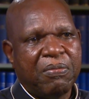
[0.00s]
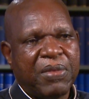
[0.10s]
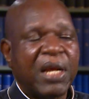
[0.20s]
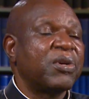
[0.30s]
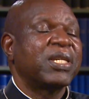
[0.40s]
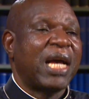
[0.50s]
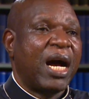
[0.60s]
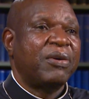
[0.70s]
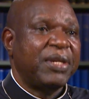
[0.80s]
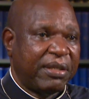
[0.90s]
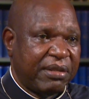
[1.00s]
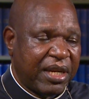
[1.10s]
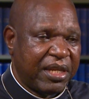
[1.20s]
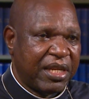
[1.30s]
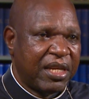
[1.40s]
That was how it
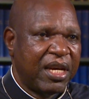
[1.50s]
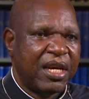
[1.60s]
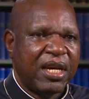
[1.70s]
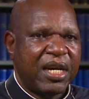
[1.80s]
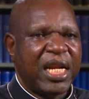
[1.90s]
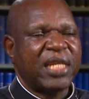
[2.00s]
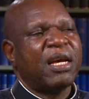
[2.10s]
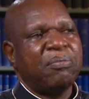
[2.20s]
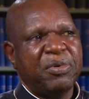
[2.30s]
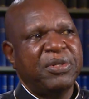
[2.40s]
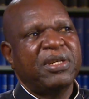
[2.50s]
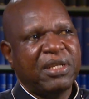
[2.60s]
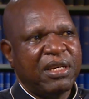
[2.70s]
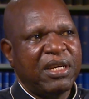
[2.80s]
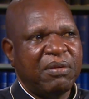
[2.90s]
started. And as I put
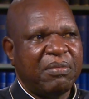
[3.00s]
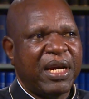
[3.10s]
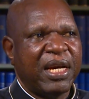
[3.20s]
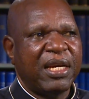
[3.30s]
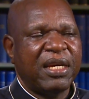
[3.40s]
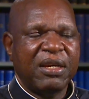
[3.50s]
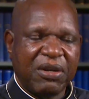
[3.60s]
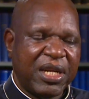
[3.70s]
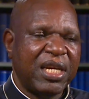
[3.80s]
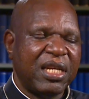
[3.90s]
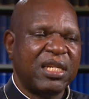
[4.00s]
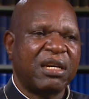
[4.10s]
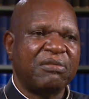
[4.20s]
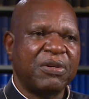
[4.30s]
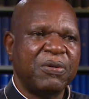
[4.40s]
in my other
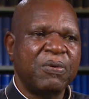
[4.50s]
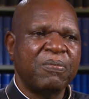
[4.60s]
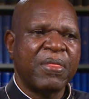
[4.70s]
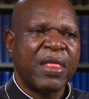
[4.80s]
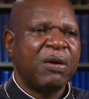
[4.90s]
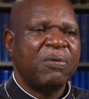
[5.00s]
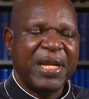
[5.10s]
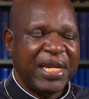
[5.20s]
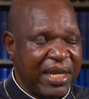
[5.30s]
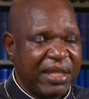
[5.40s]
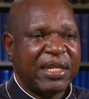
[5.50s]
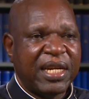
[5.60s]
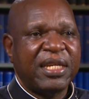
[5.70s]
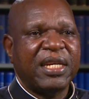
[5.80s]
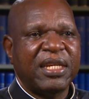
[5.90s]
interview, when they
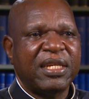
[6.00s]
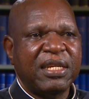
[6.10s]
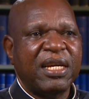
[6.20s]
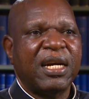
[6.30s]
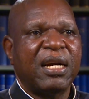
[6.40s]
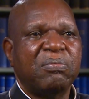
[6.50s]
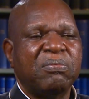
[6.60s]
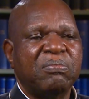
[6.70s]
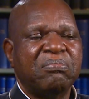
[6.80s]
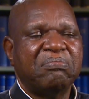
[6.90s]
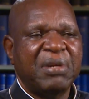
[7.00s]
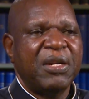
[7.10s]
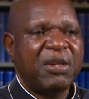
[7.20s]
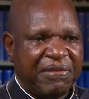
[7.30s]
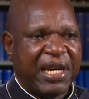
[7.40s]
started, their
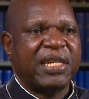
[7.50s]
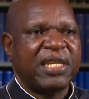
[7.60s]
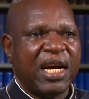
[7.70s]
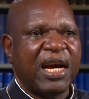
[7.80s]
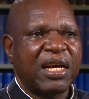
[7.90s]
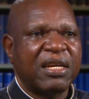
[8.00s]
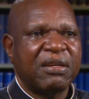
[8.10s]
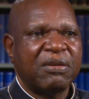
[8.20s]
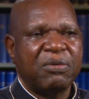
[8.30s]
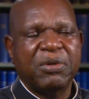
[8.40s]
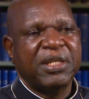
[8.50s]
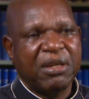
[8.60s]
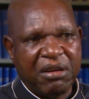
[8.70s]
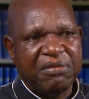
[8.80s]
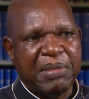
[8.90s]
point of attack was the
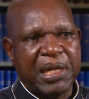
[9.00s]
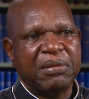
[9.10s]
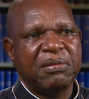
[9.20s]
government.